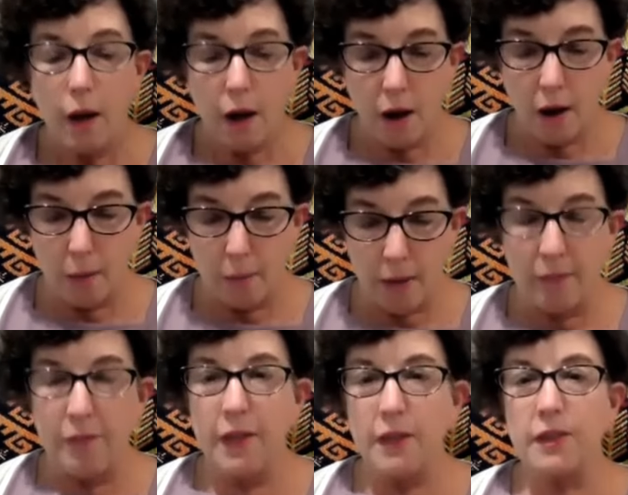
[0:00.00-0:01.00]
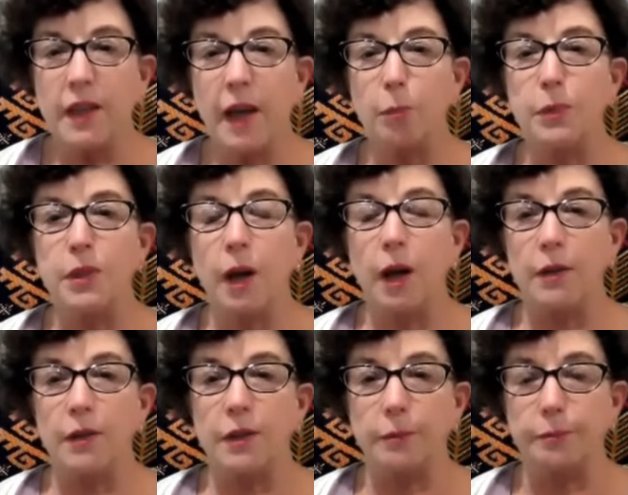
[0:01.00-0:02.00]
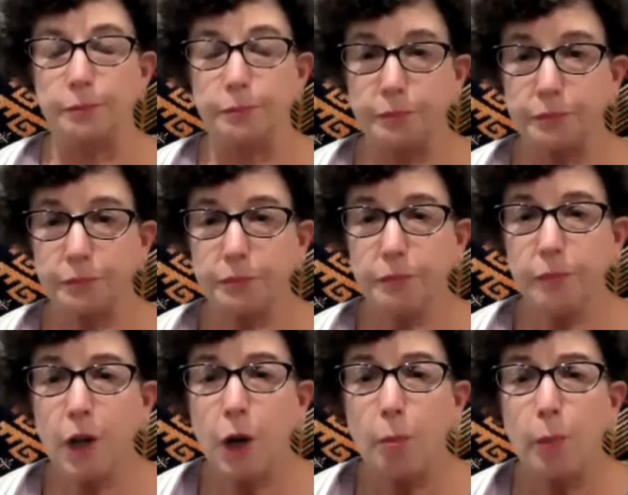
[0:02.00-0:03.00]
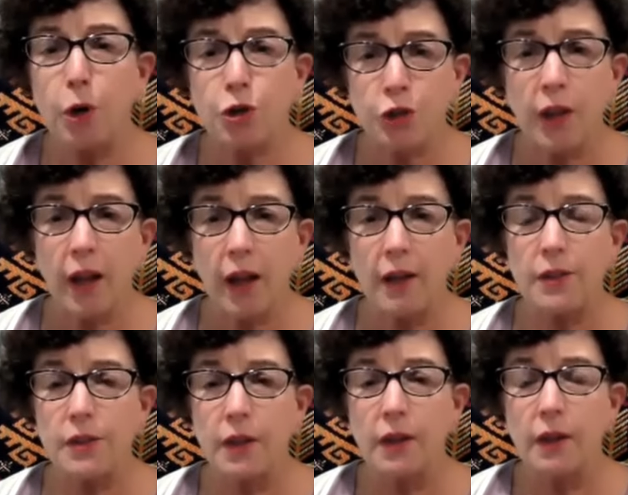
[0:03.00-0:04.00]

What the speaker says: And this helps us commercialize,